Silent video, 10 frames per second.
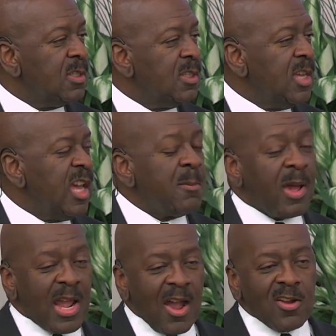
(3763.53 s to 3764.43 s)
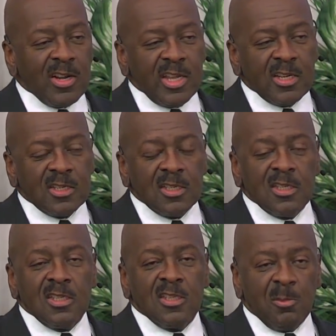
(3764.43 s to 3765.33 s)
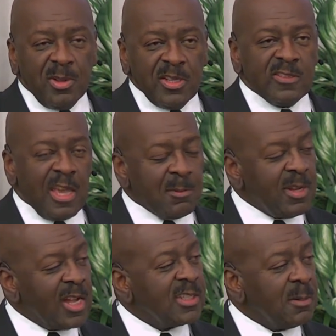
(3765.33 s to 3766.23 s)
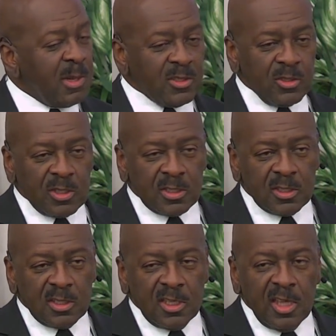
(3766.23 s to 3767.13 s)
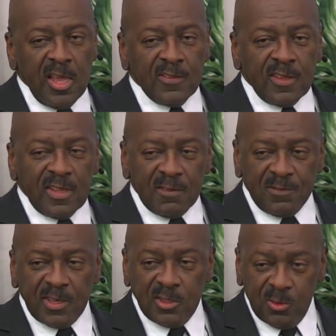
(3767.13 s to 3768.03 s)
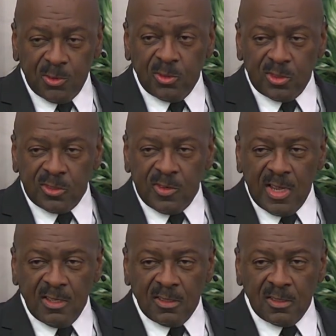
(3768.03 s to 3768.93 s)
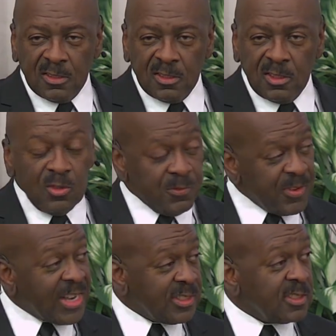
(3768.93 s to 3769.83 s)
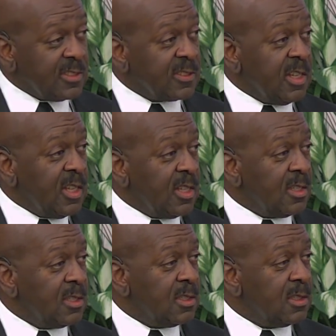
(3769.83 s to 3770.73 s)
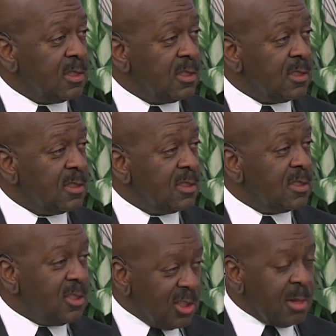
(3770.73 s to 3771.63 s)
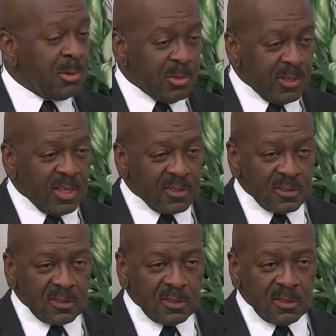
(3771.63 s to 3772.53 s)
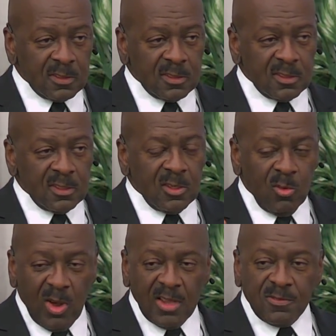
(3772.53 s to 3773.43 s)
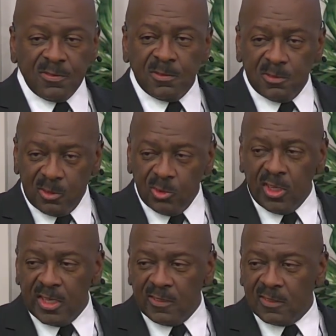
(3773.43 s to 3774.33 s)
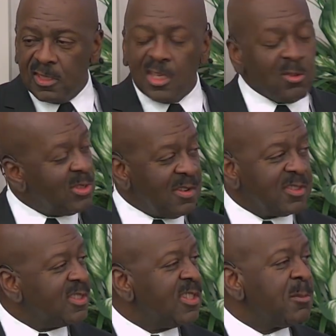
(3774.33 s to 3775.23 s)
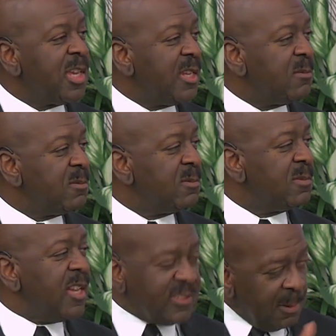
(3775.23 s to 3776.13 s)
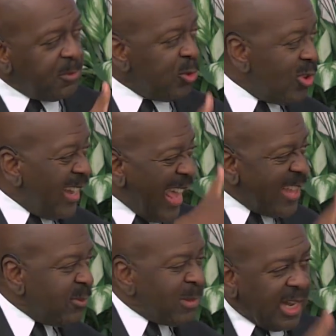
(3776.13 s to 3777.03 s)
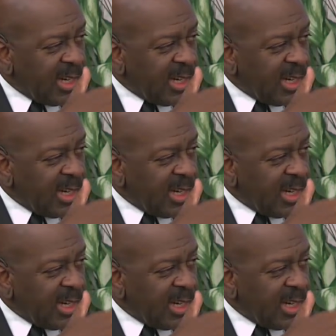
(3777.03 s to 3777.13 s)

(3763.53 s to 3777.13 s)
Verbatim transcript: And about an hour later, the police came and knocked on my door and said, that fellow you threw to the ground, you fractured his skull. You're coming with us. Wife, two kids. You will never see them again, except through glass bars.